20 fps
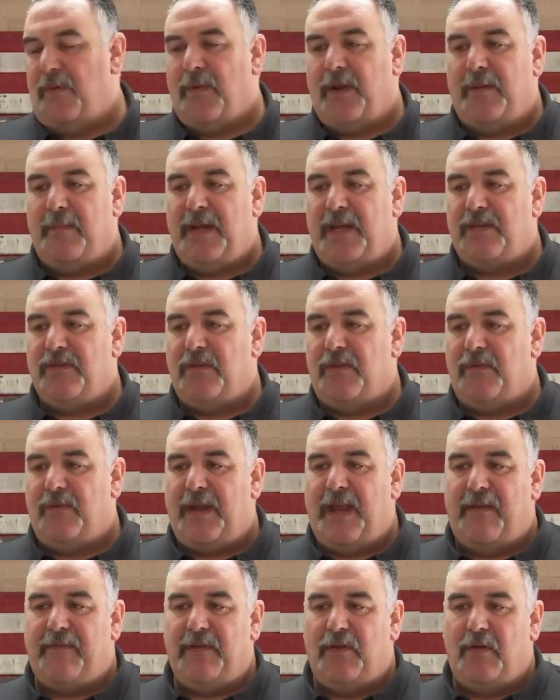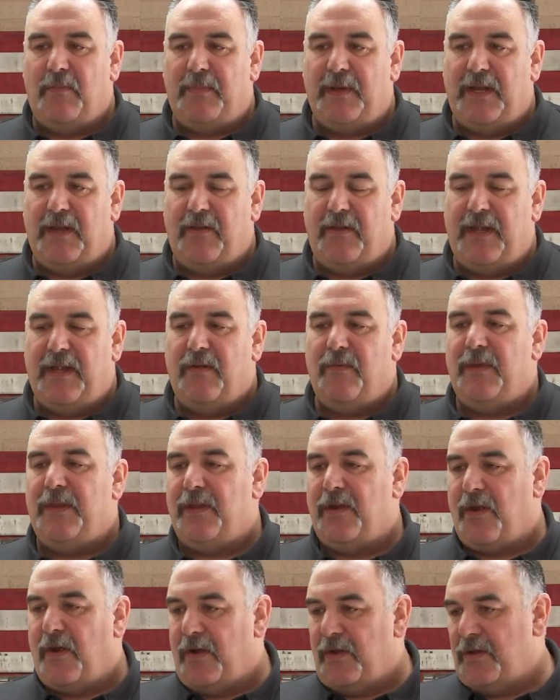we want to make sure that we have an open area with a
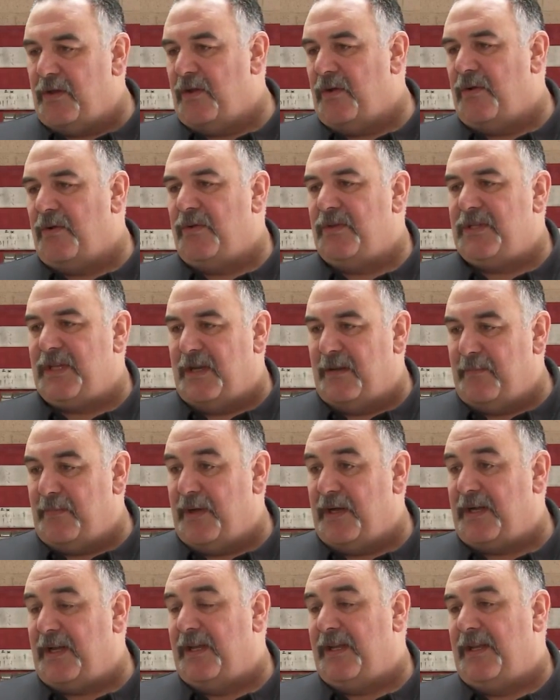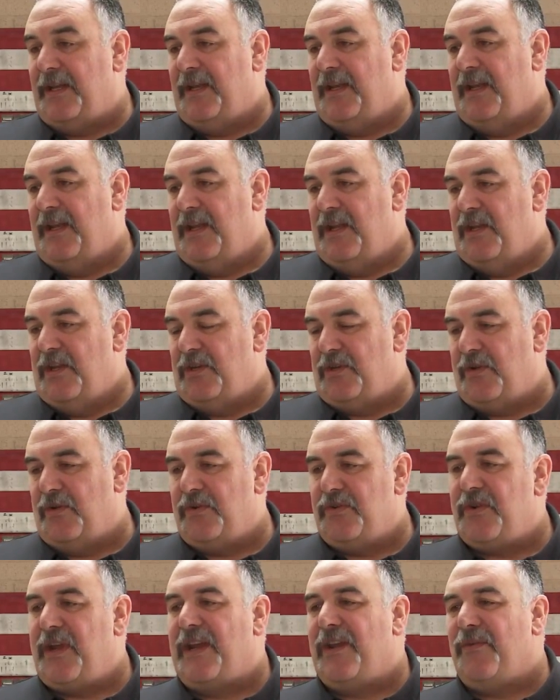garden hose and a bucket.
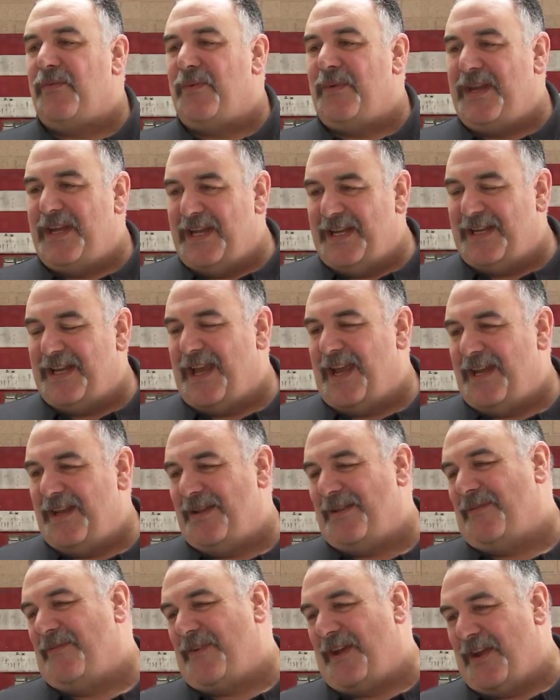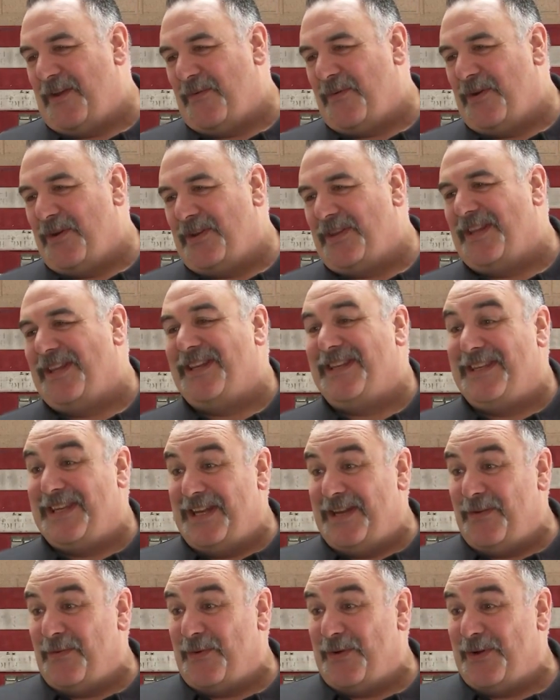Don't try to reignite a firework that
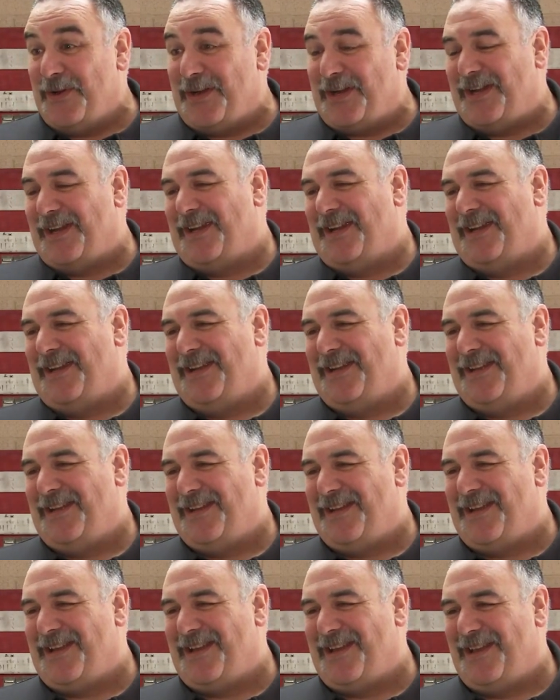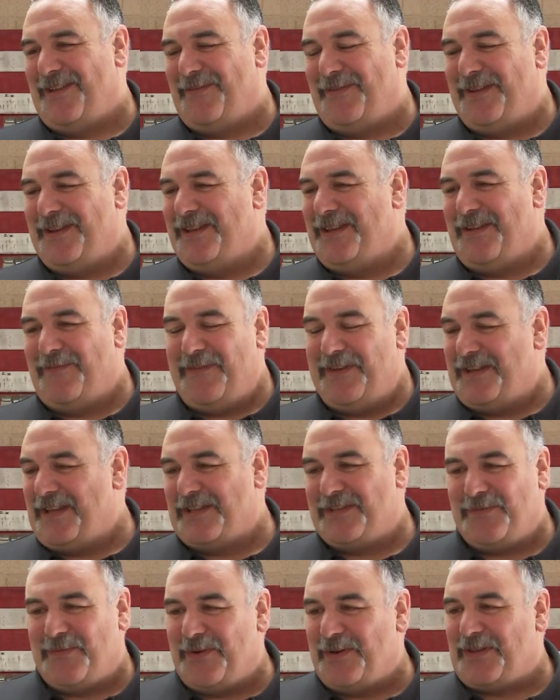didn't work. Uh, if, it, if it
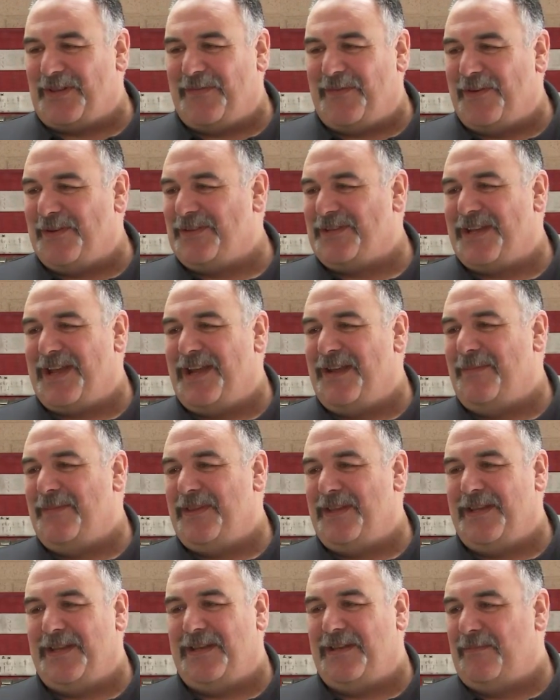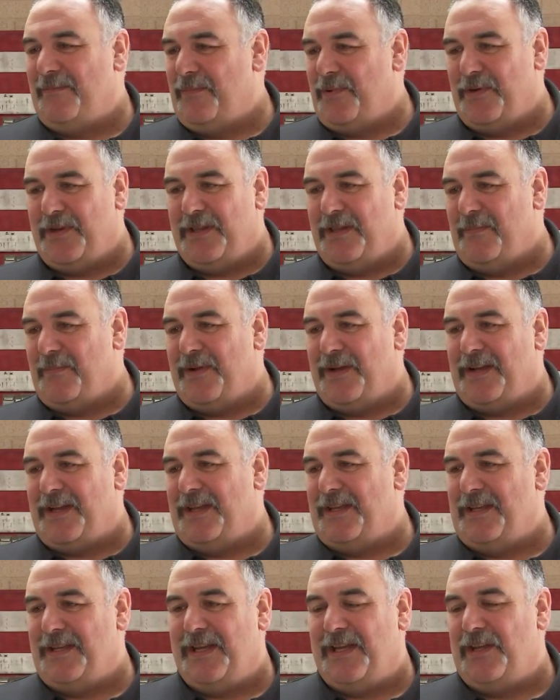doesn't work the first time, then put it in the
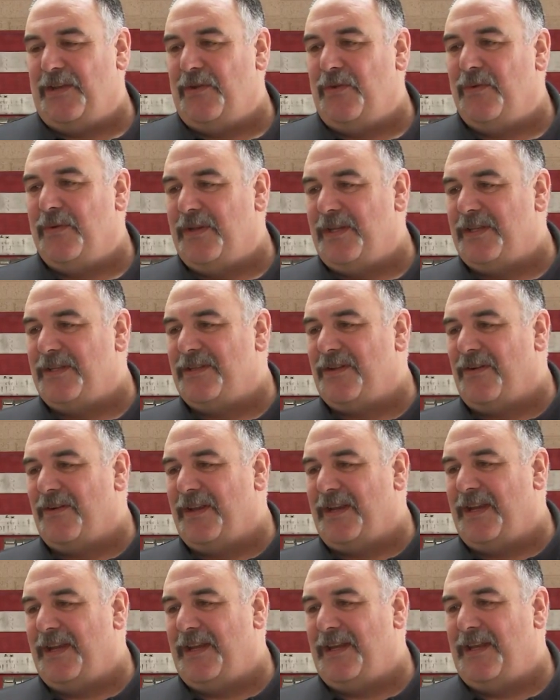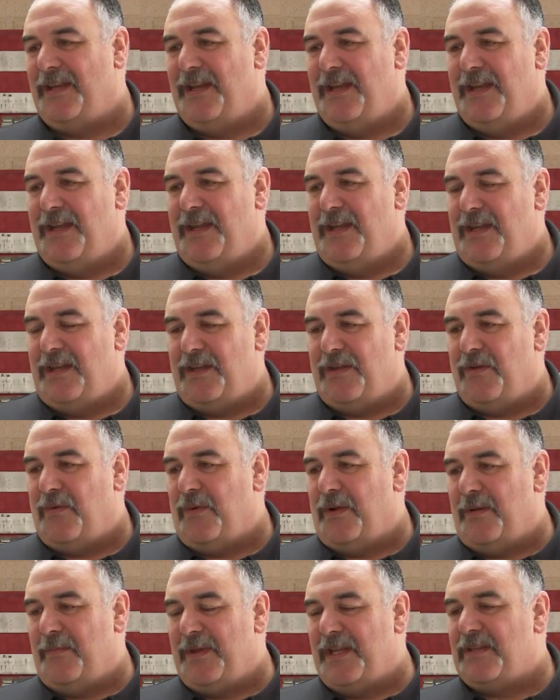bucket and get a new one and start again. You don't
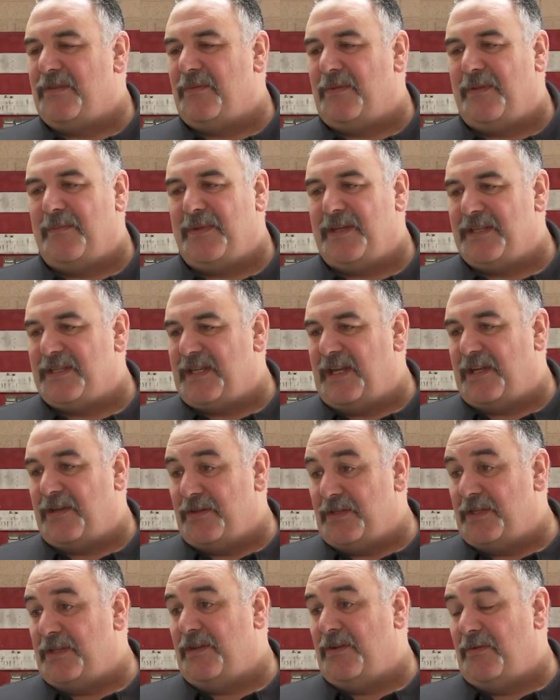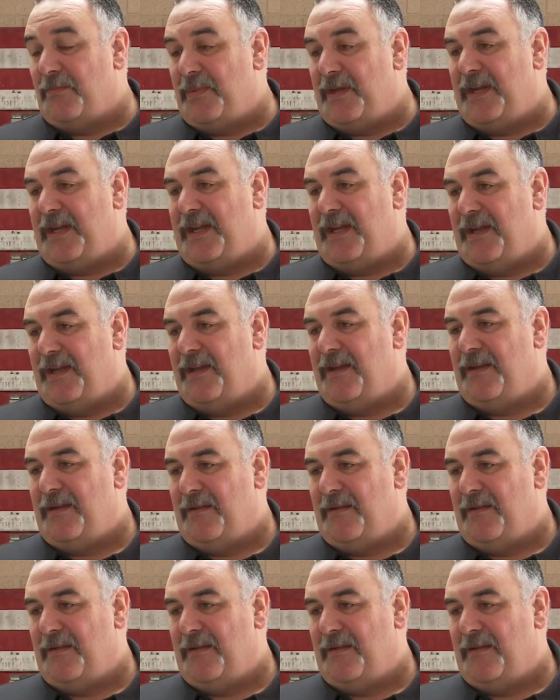want to mess with them because they could still be